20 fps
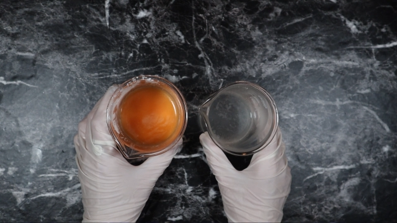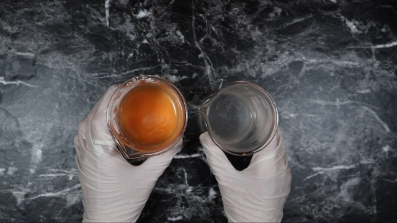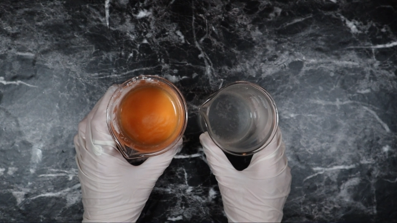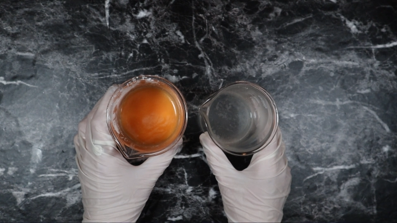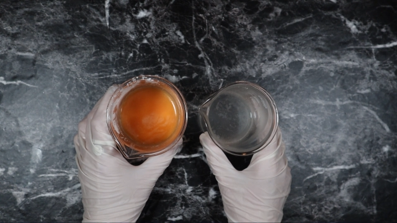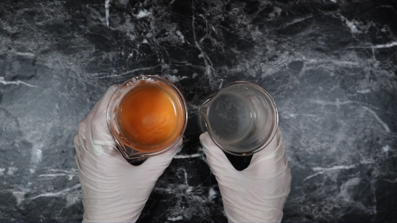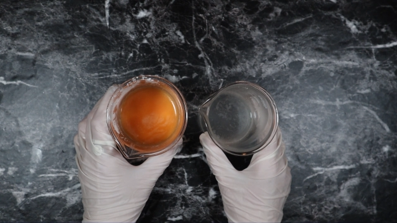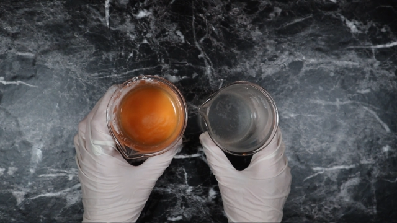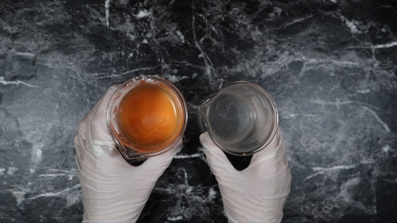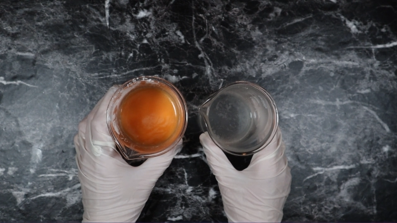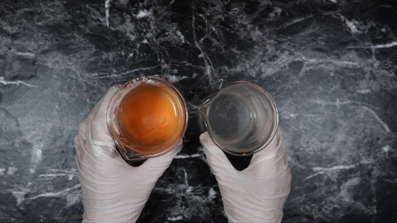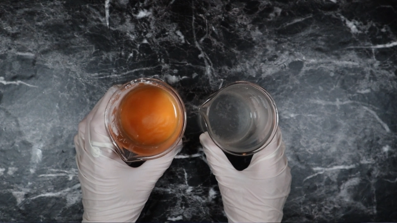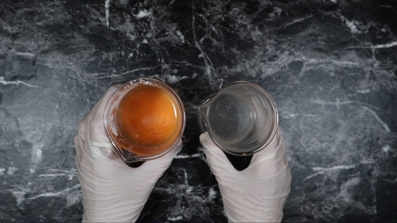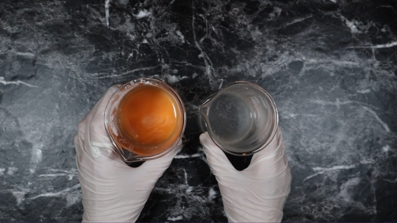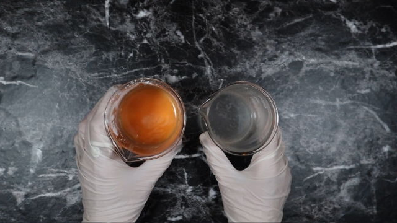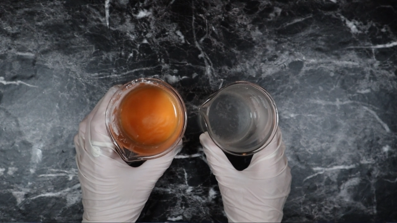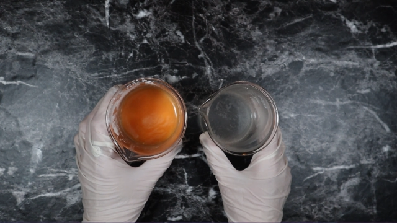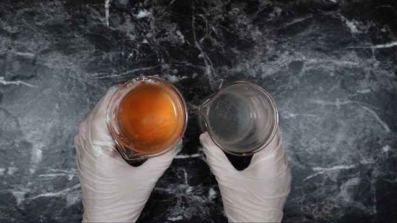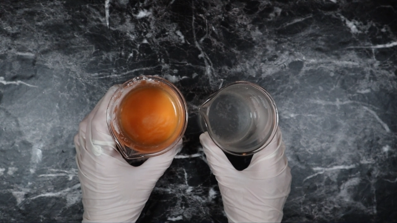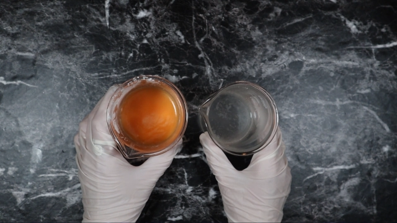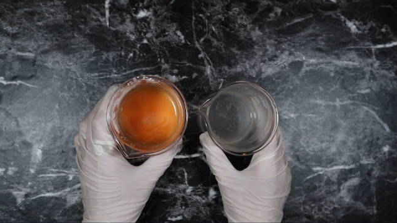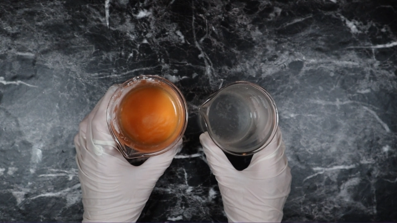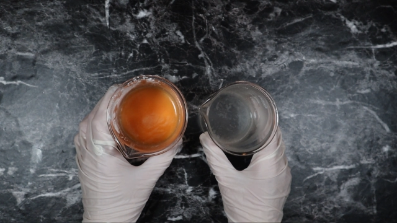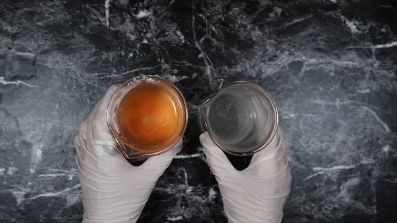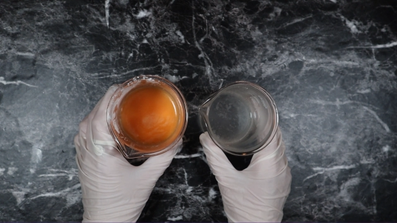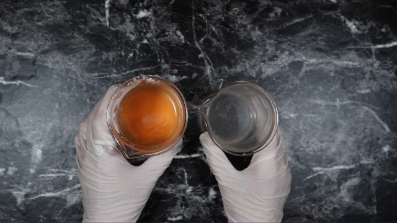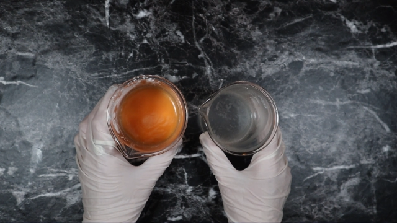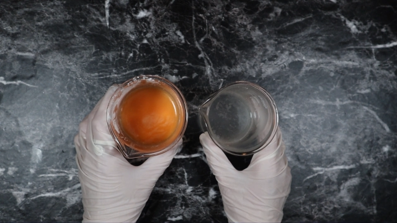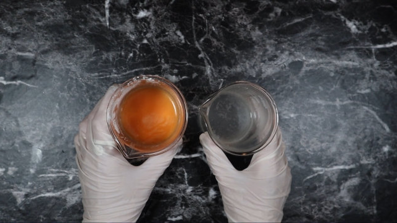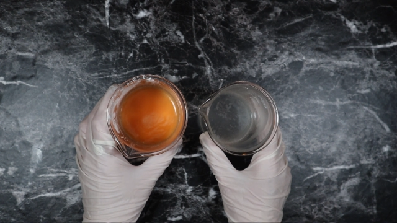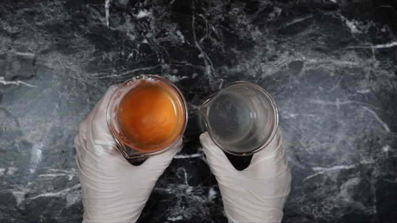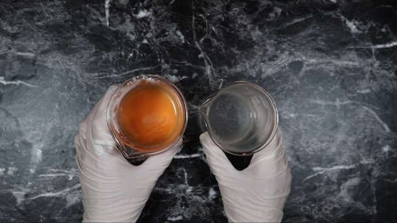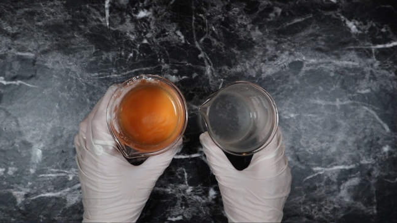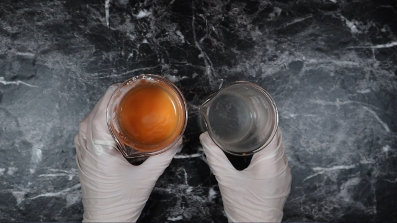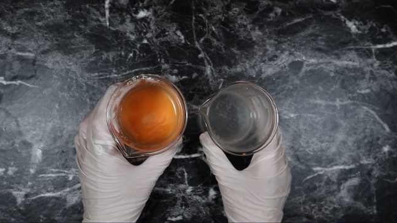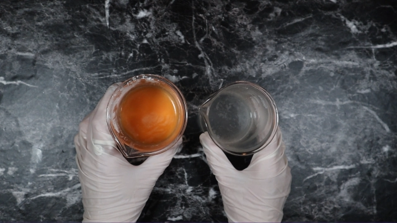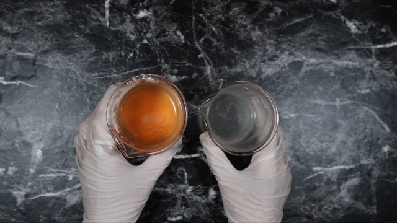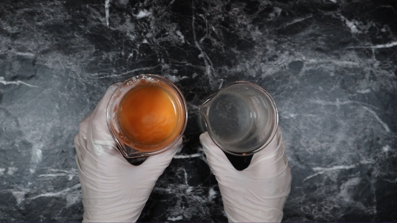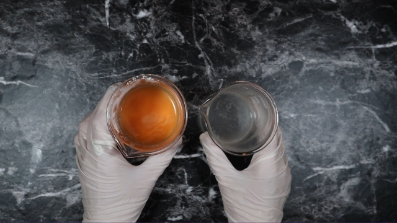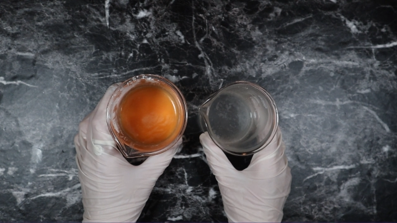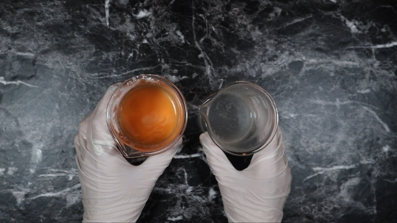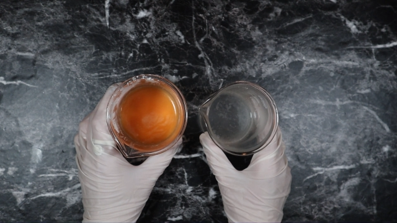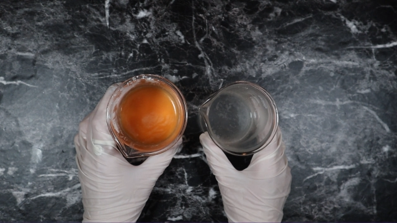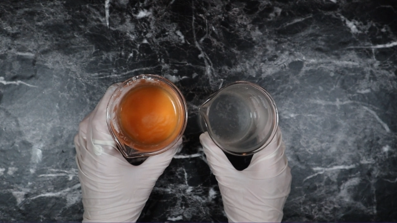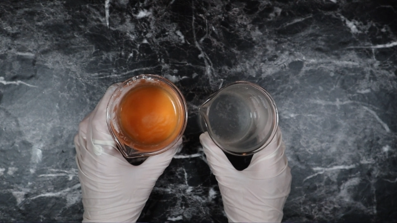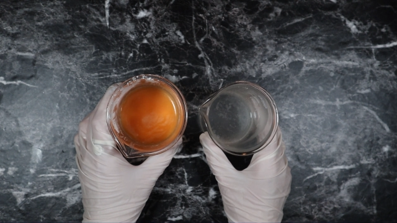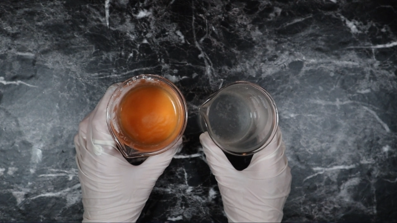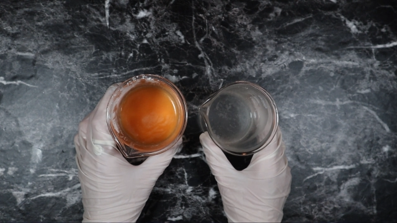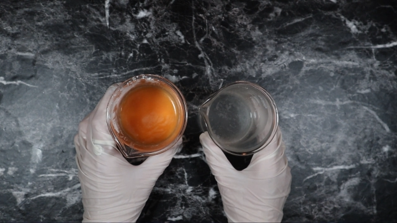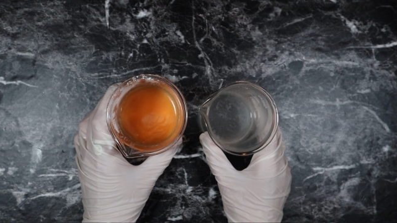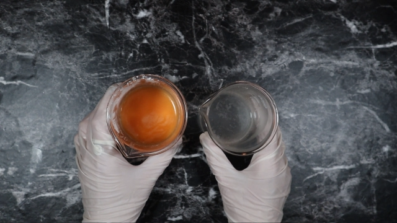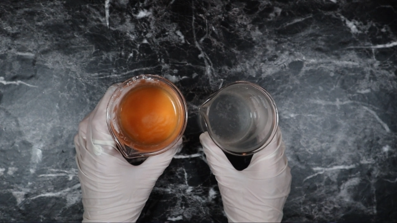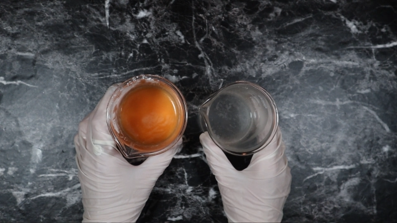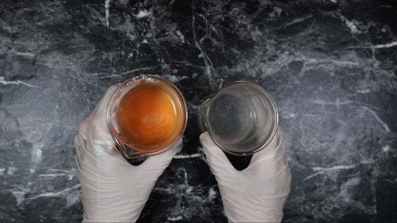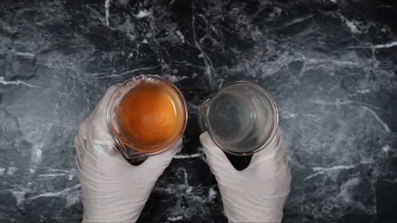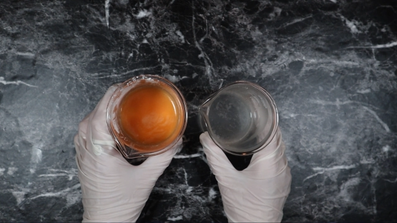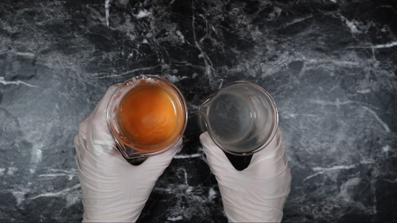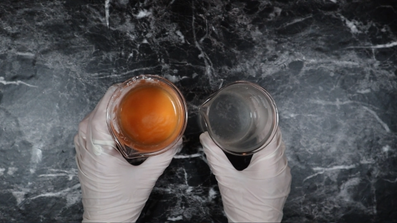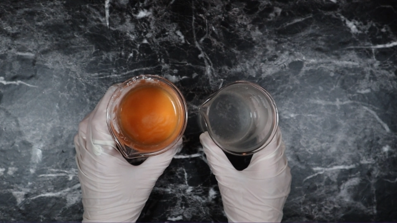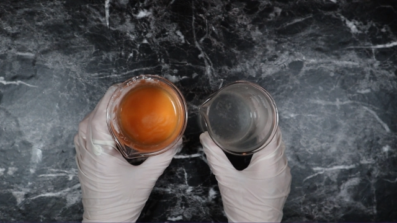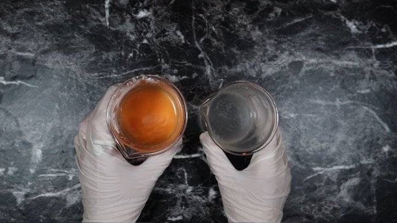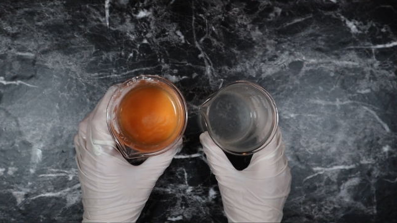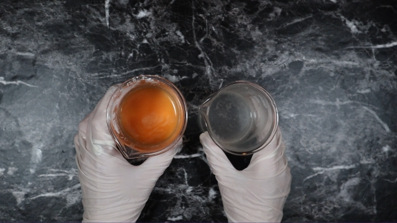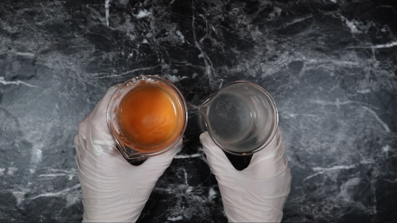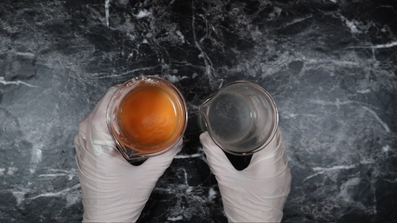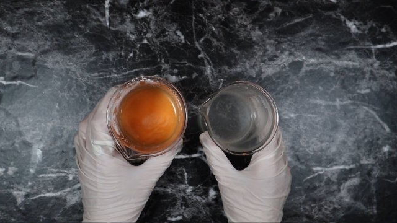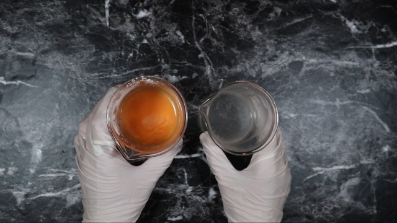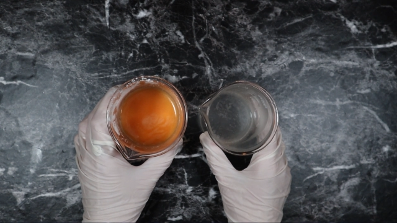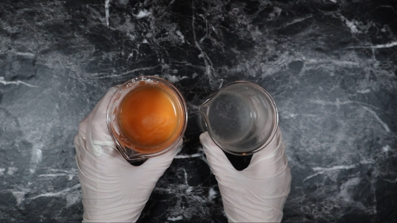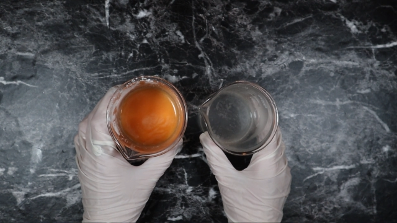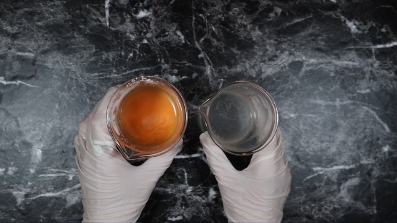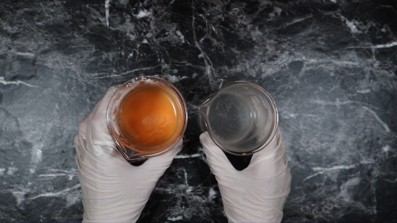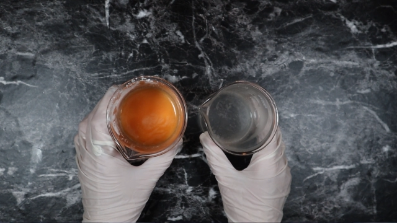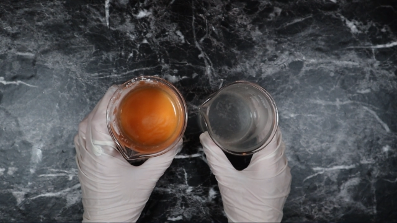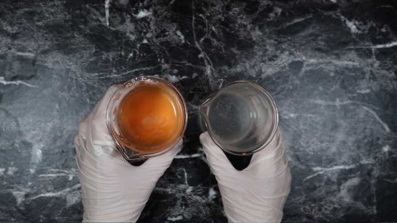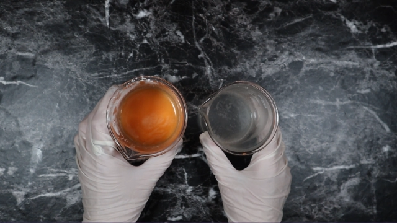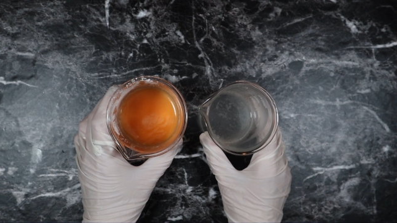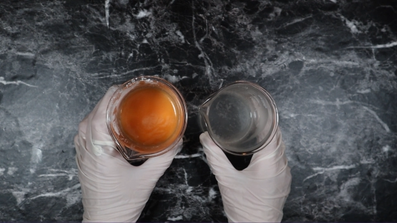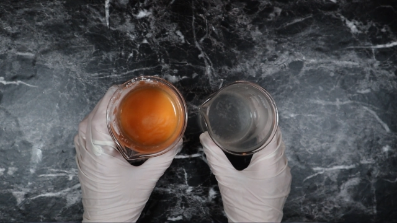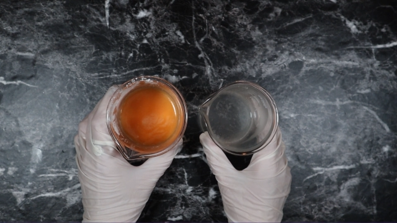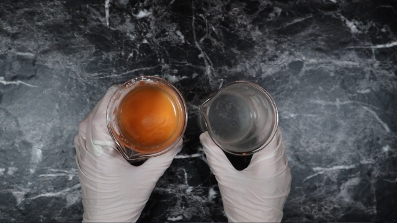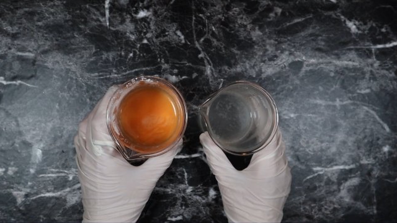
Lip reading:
[unreadable: no face in view]